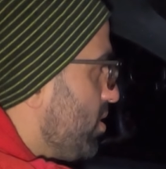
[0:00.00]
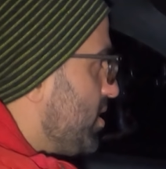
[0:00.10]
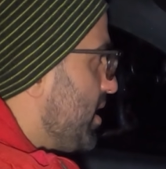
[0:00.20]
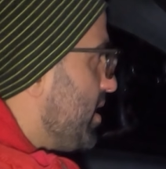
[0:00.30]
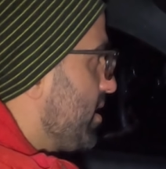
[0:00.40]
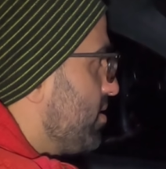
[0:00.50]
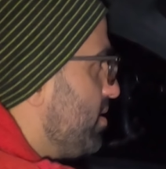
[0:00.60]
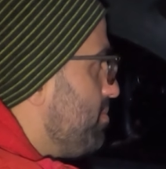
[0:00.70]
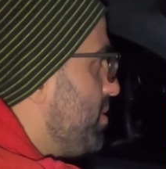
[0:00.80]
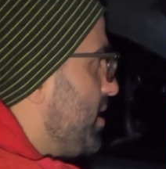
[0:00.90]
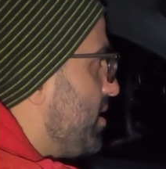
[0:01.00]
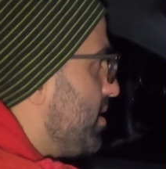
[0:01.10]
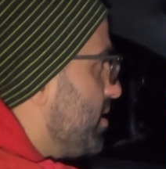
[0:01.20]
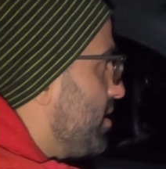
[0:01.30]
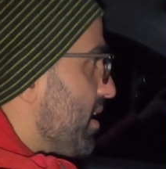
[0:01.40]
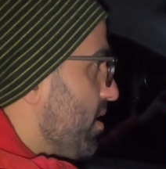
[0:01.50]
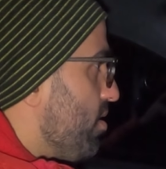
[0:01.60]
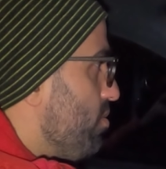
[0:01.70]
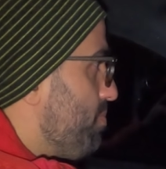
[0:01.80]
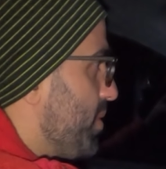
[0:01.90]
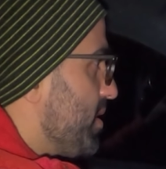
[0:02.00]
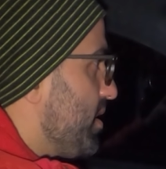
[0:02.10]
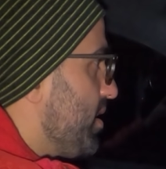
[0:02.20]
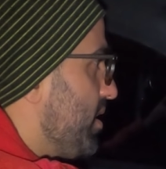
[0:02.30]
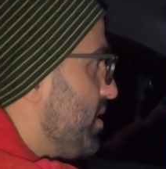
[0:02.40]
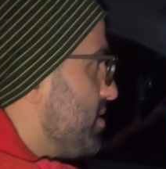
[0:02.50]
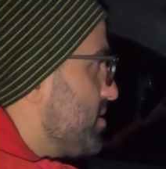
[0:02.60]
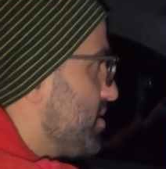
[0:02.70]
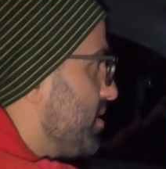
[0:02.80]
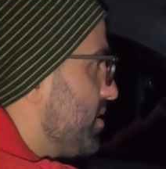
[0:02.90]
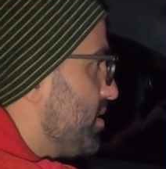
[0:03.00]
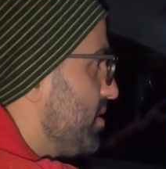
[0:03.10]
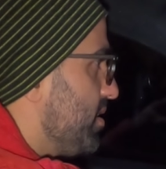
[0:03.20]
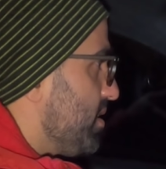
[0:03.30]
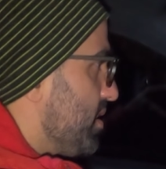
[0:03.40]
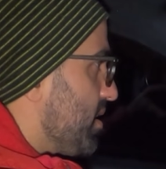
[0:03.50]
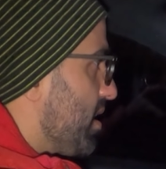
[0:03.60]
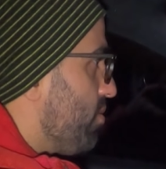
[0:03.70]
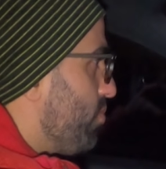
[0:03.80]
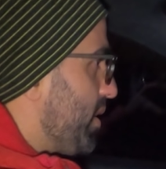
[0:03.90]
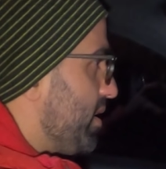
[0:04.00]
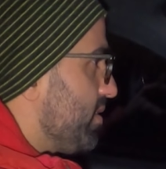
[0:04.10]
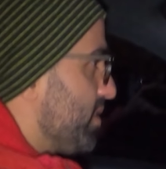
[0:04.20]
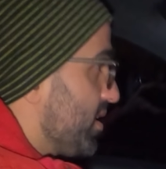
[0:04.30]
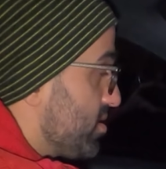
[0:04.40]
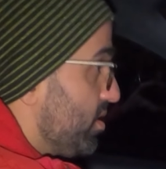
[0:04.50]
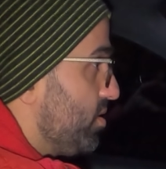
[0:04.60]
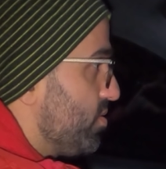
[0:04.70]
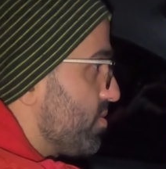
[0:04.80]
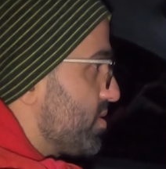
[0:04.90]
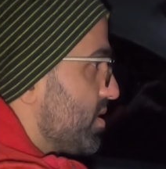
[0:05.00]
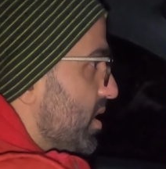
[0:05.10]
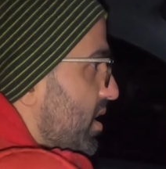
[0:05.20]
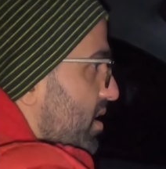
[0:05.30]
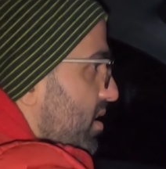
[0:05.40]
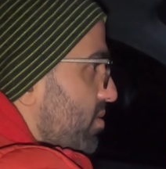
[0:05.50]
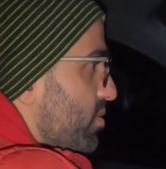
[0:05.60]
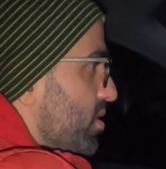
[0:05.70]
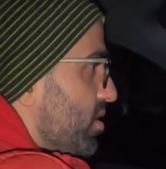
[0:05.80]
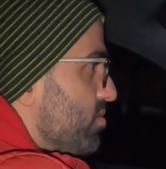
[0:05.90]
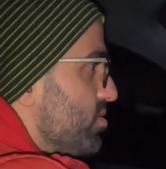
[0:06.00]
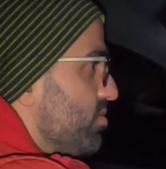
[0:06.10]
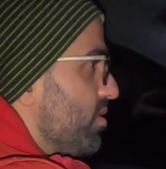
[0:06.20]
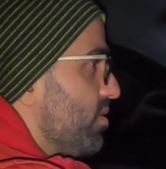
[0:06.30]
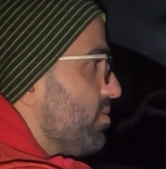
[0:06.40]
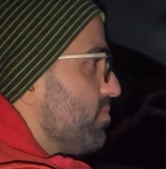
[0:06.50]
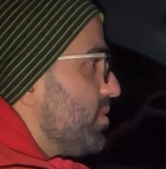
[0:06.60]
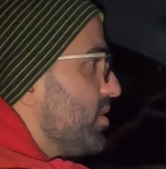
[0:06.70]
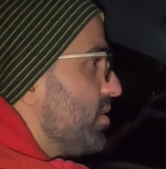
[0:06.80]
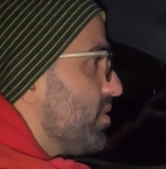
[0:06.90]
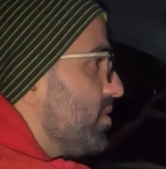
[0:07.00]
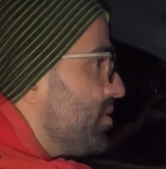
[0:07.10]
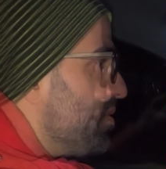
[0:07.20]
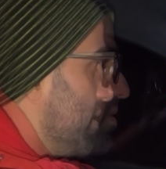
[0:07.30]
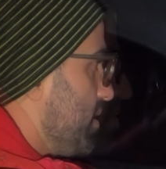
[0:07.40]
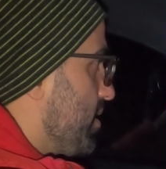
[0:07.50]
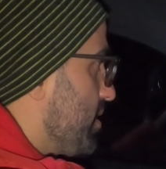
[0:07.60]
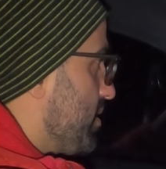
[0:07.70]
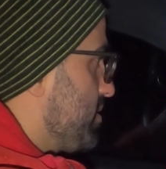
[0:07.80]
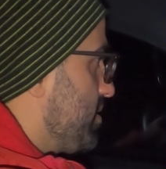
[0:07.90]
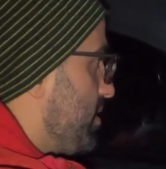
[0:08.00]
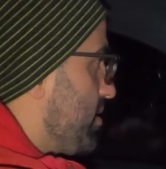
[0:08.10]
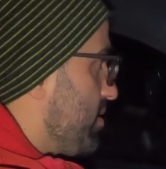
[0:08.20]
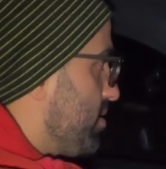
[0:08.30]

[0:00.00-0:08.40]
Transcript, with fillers: what the heck could it be? I hope it's a wheel that's loose. Luckily, we're close to home. Let's see